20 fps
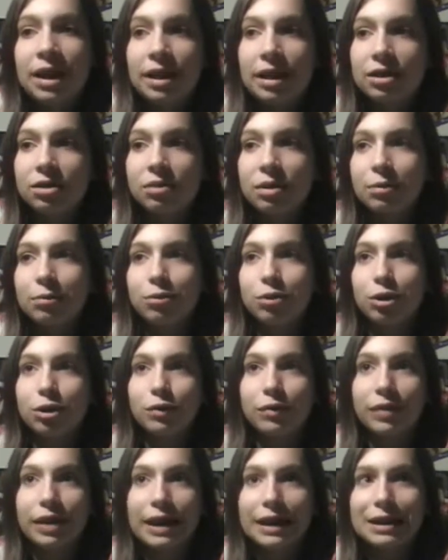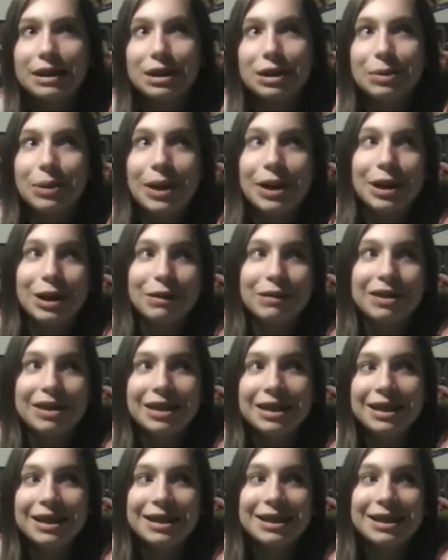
that's why I'm sort of glancing away nervously,